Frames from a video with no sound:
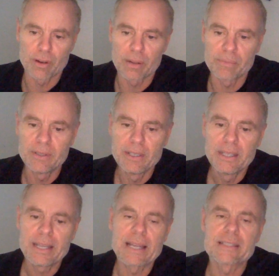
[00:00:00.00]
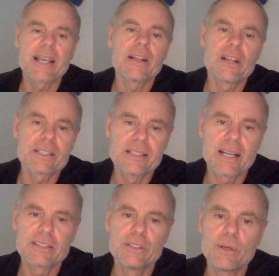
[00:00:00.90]
from and tell us
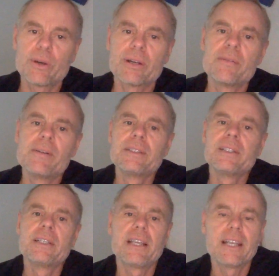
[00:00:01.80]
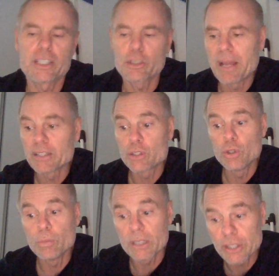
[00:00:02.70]
not to do it. It
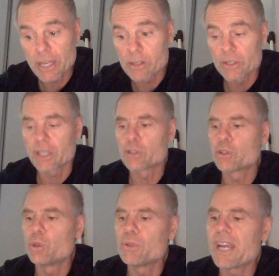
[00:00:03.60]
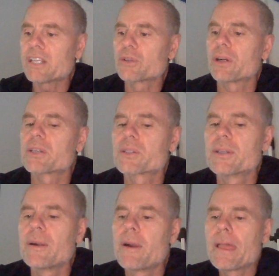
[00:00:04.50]
expends too much energy. It's too
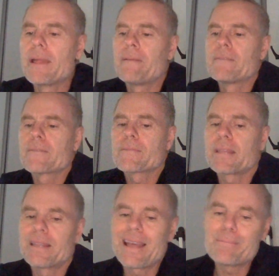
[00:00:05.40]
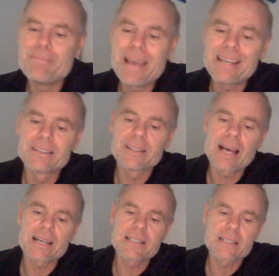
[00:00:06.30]
dangerous. And that made a
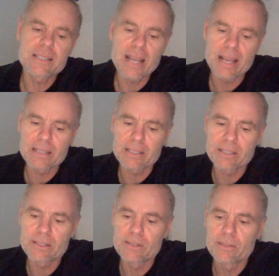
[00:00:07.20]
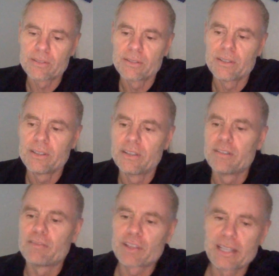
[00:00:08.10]
lot of sense
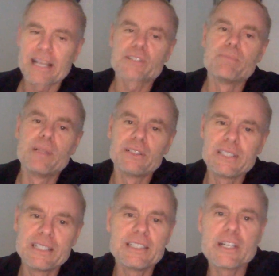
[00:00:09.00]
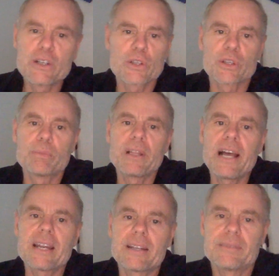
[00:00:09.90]
for the last million years on the
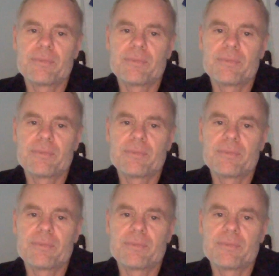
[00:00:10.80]
planet.